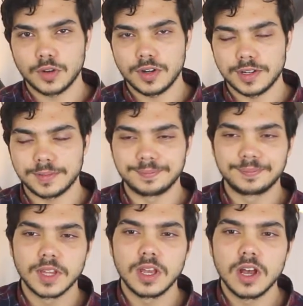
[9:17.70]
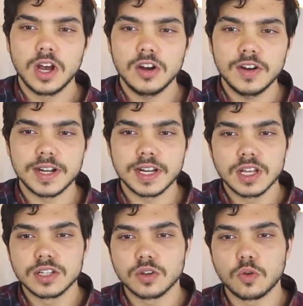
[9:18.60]
Great. Alright,
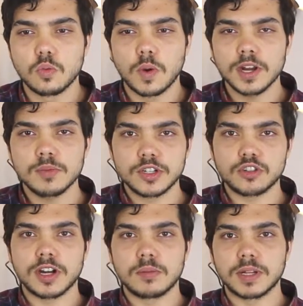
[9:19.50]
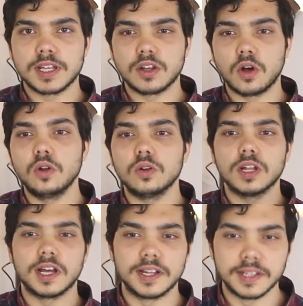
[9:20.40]
so why don't we try and play the whole
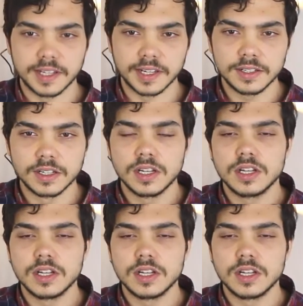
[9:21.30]
line there.